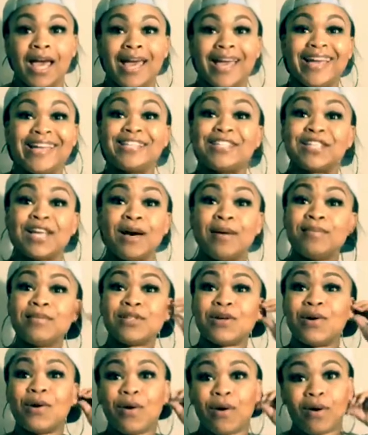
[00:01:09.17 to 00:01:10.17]
It comes
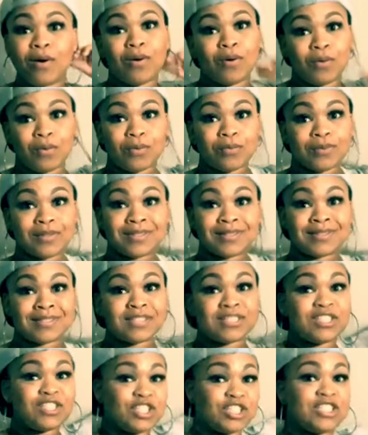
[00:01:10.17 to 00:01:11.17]
on OWN,
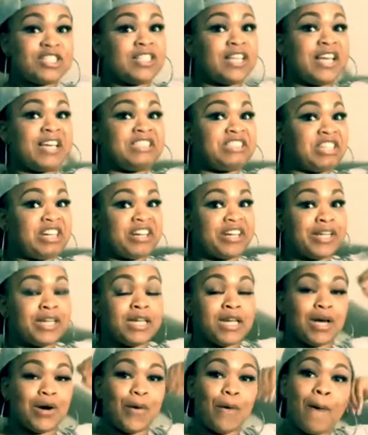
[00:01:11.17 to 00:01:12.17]
just in case y'all
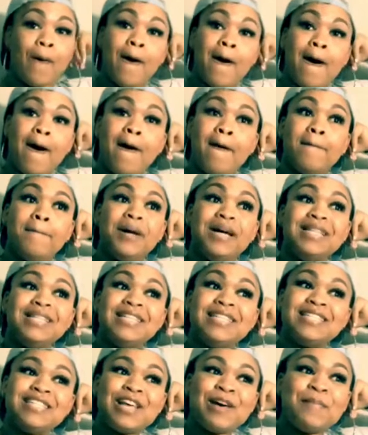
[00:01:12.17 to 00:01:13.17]
didn't know. But
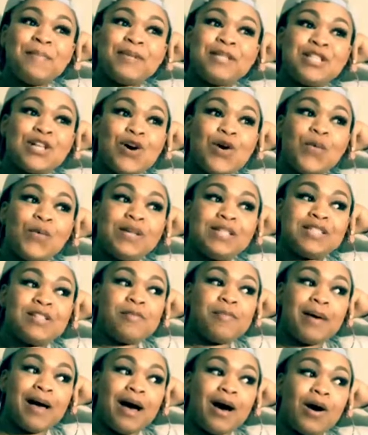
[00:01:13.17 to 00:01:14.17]
this episode was
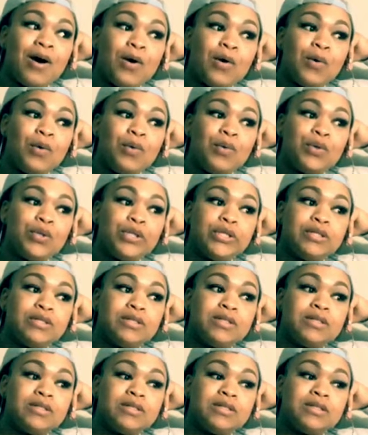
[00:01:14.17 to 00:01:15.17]
about
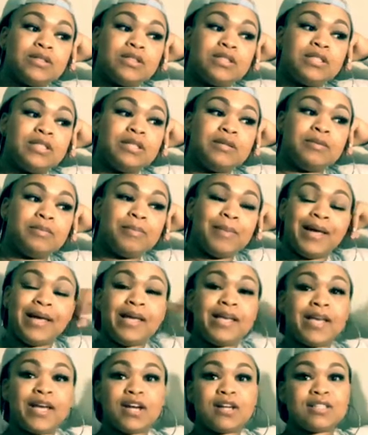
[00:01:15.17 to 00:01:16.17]
the
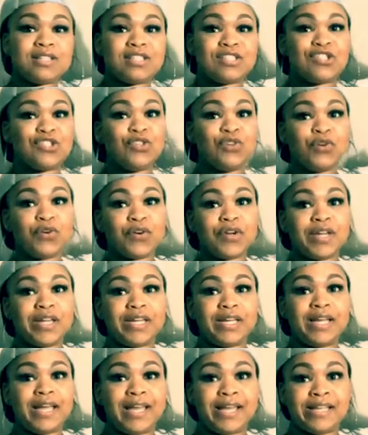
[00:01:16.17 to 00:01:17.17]
main characters,
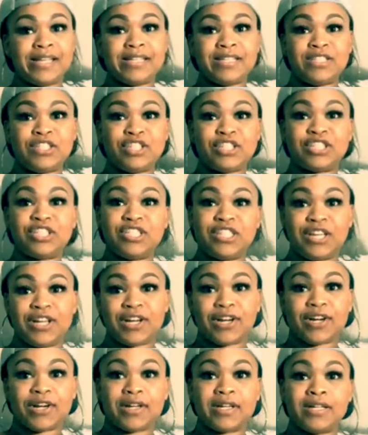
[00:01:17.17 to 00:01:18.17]
Nuri and
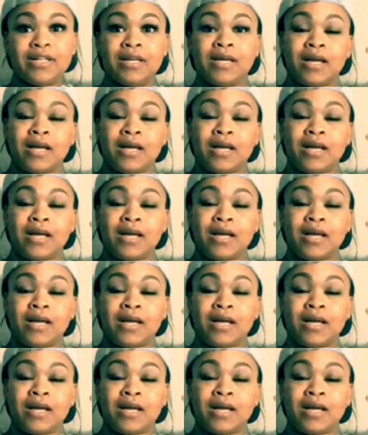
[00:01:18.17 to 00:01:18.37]
Yashir,